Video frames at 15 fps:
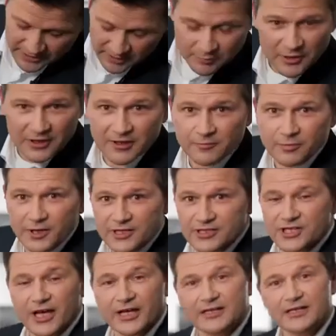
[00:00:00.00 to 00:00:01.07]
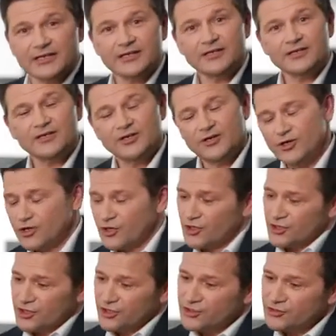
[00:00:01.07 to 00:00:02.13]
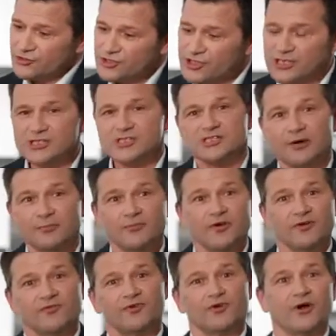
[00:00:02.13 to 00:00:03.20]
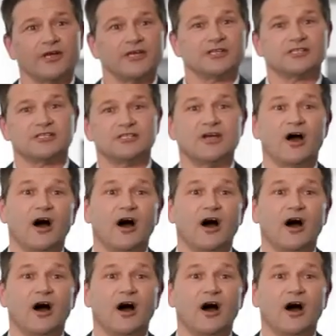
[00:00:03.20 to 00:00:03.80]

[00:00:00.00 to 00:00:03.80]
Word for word: in a pick-and-place handling. Here you see some variety